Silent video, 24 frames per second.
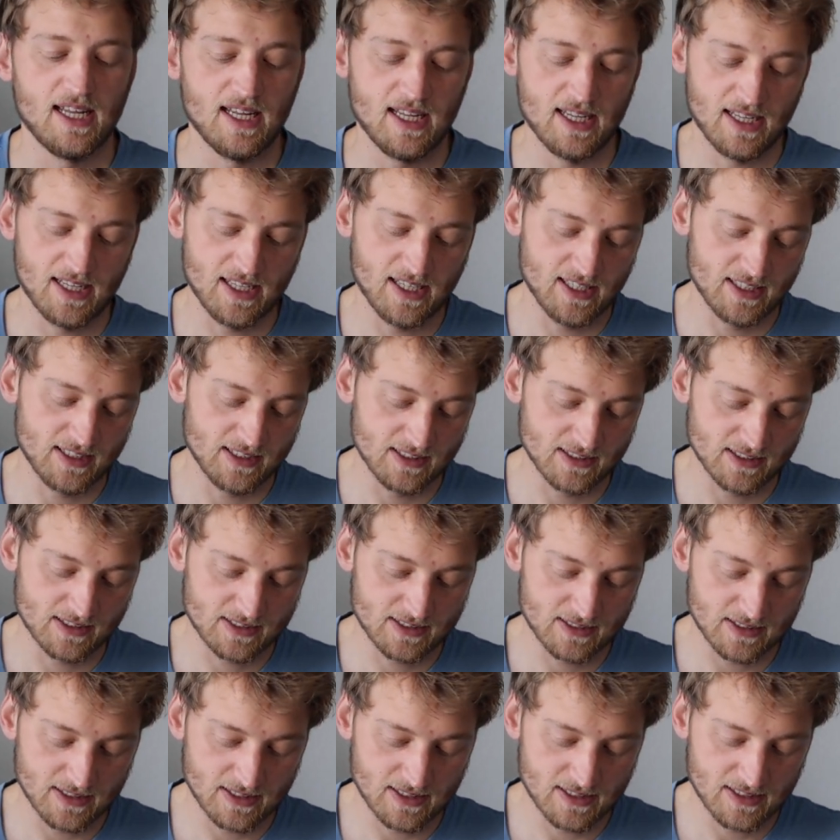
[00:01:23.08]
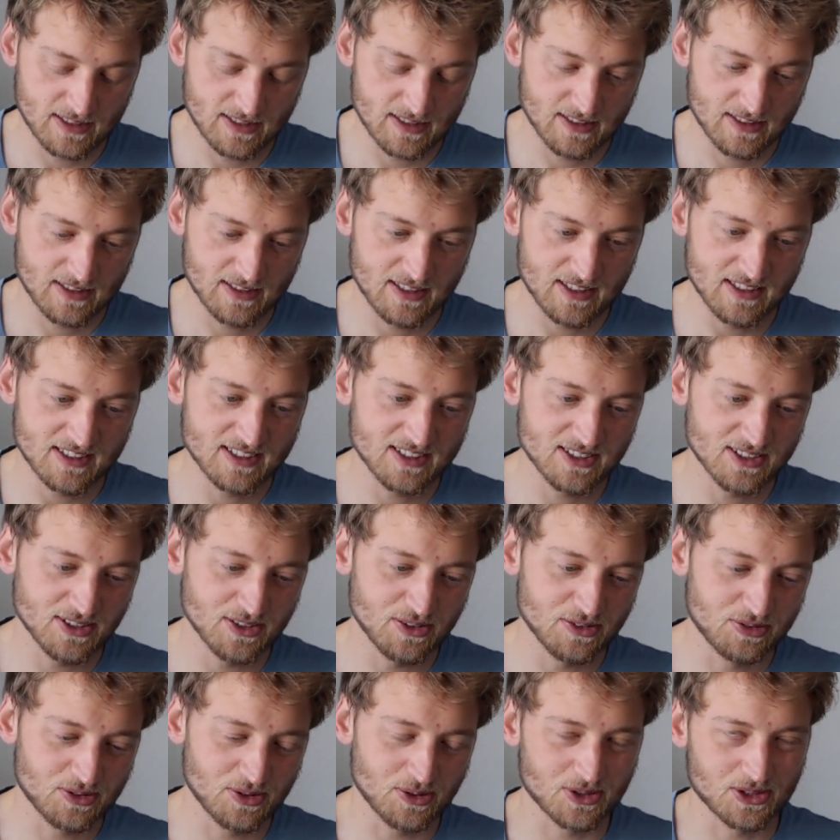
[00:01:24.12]
And this
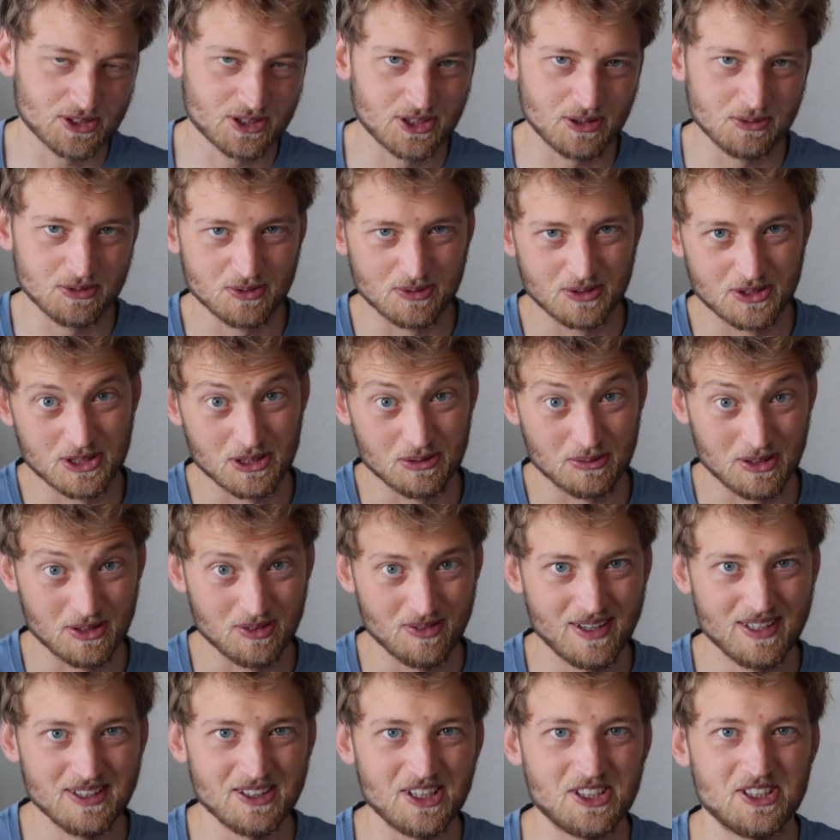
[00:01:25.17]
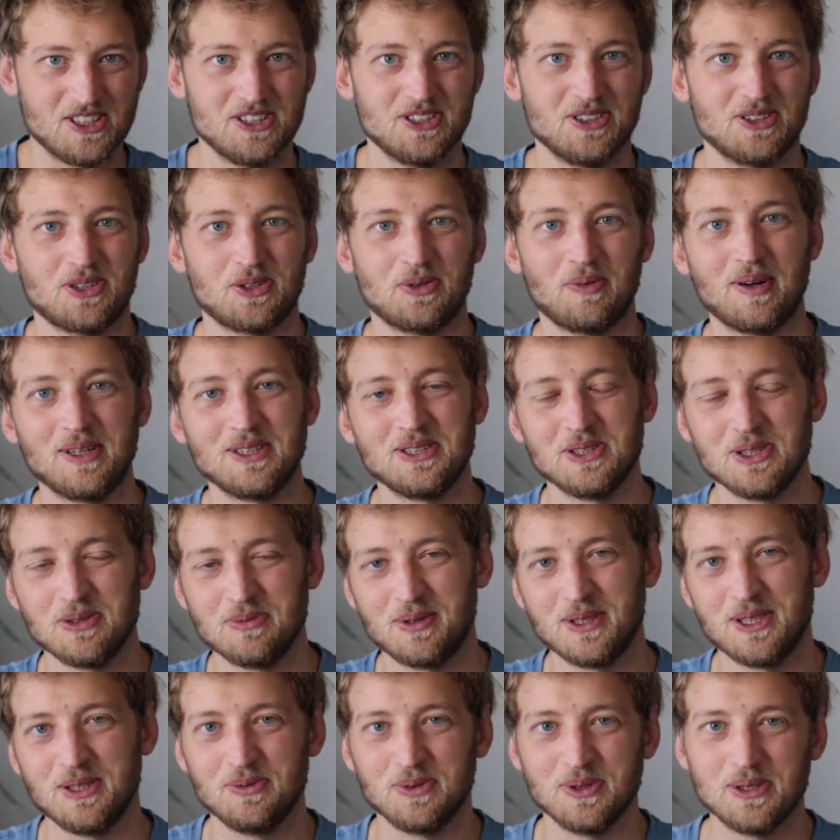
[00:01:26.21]
of course comes with some advantages, otherwise
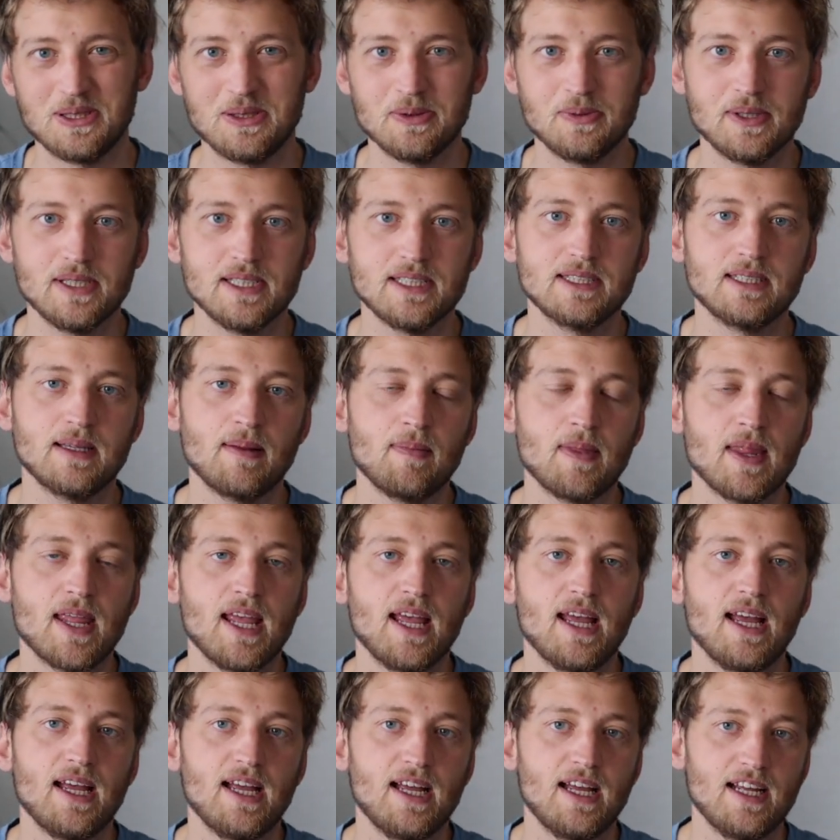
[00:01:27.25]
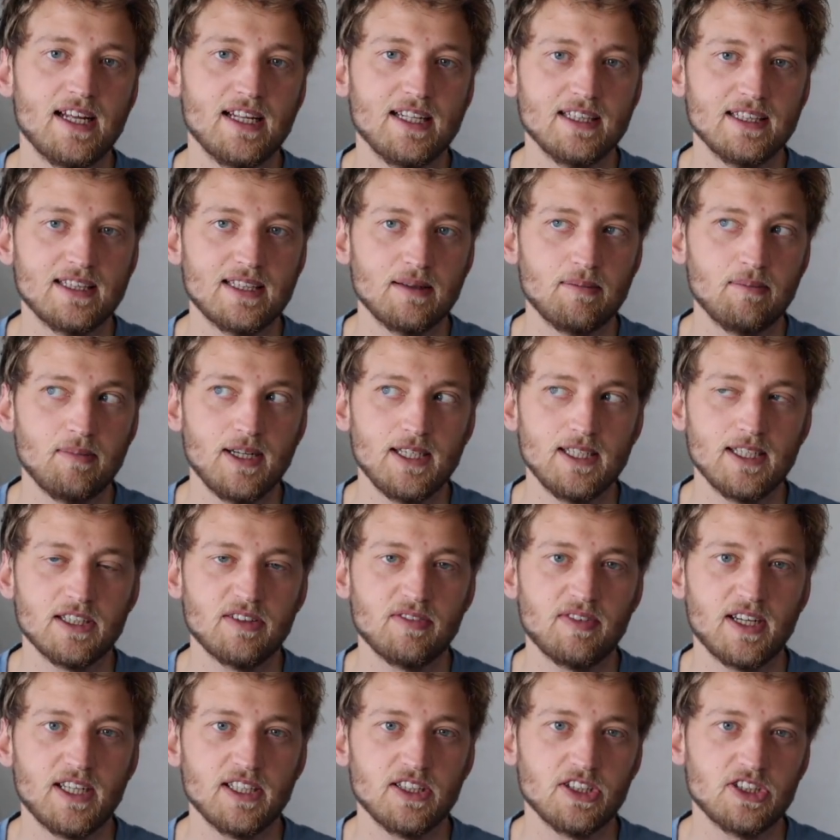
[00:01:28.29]
nobody would do it. And the main
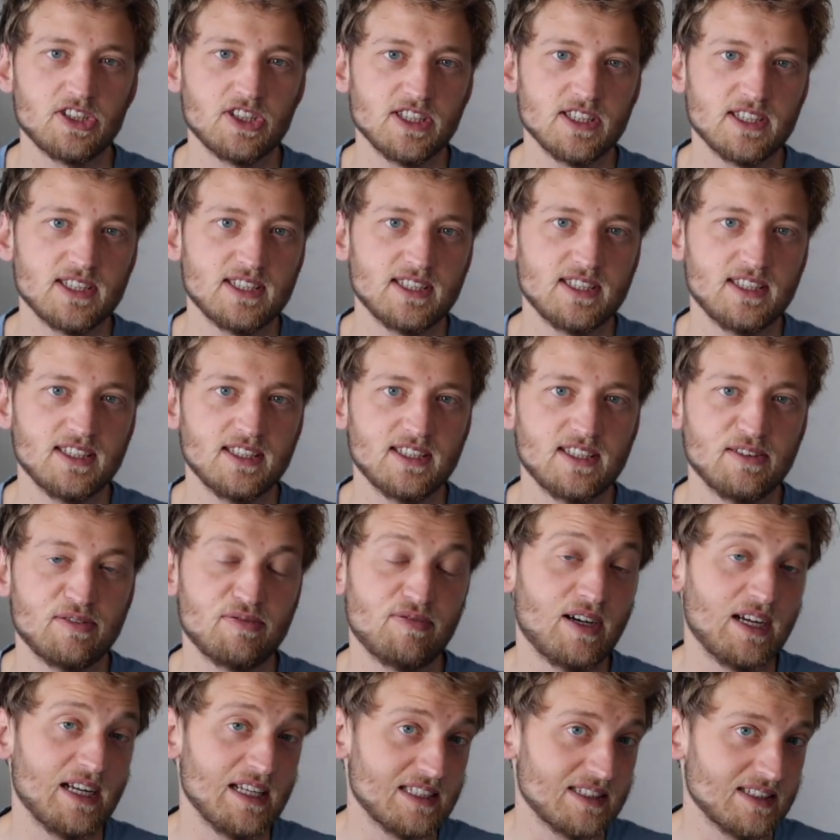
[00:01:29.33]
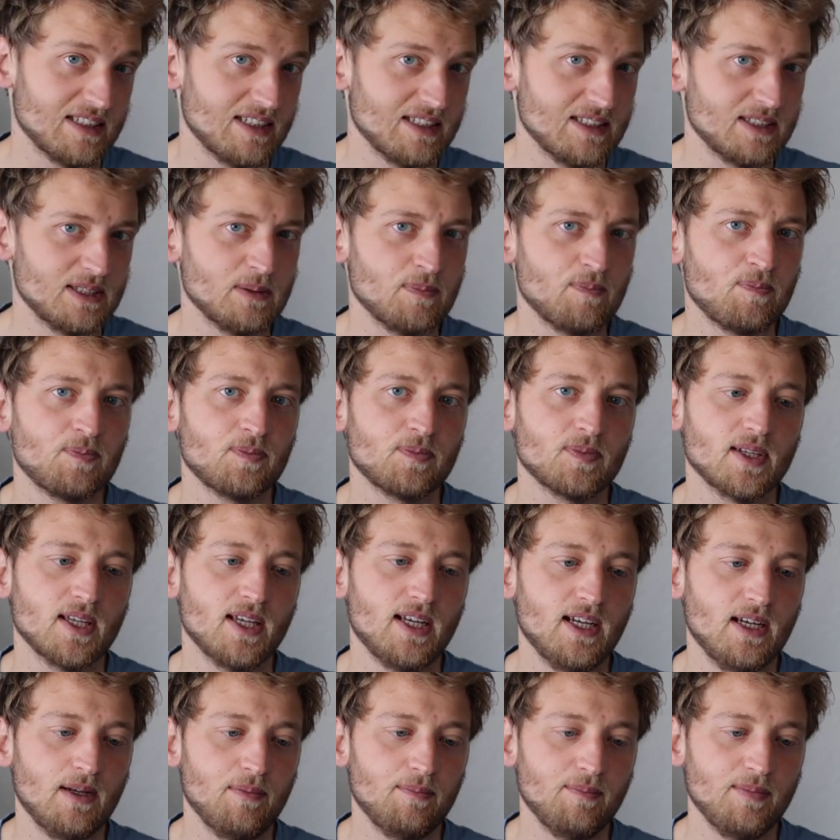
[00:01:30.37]
advantage is the file size.
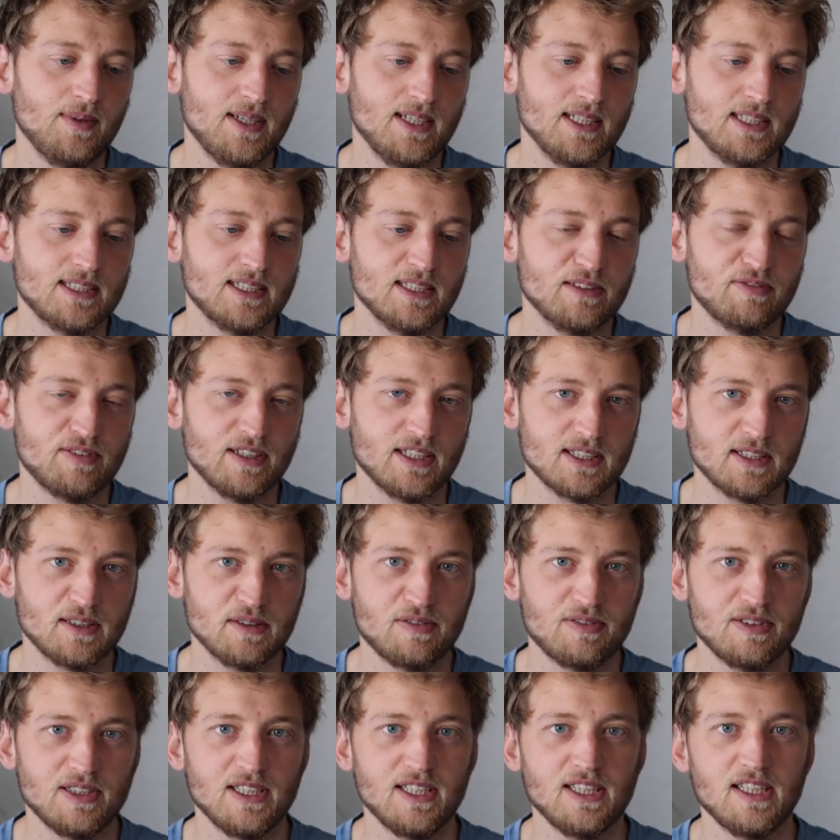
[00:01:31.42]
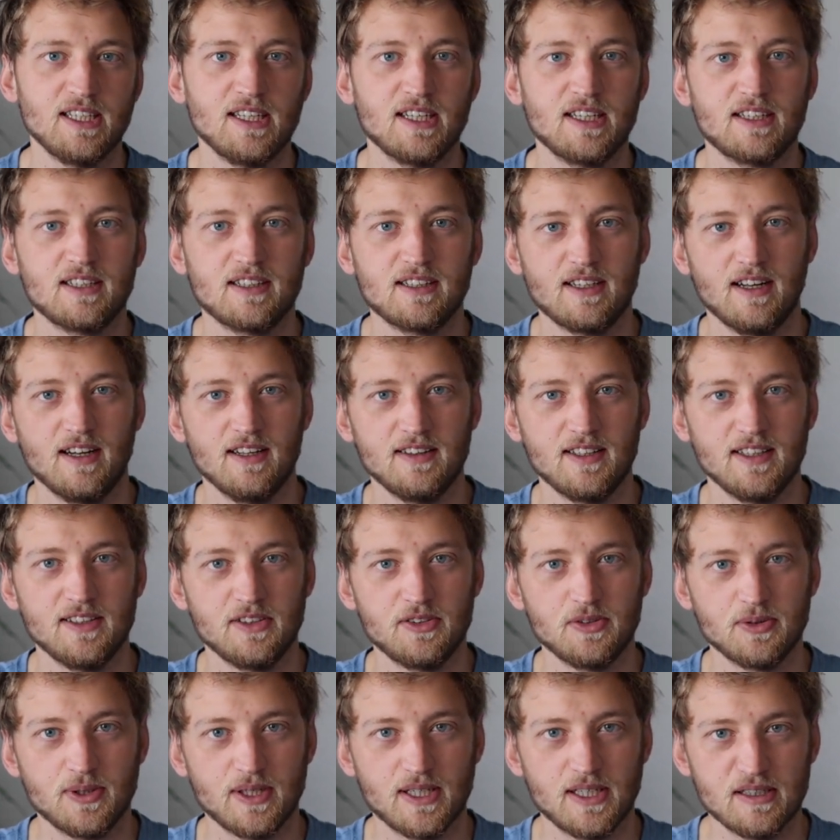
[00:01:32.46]
It's effectively cut
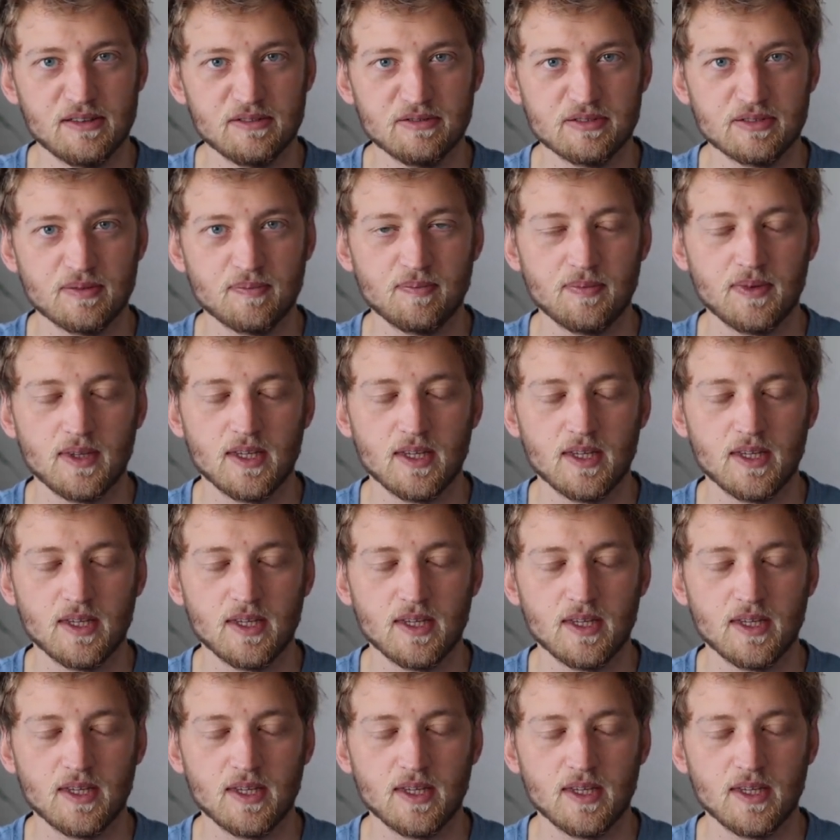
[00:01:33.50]
into half.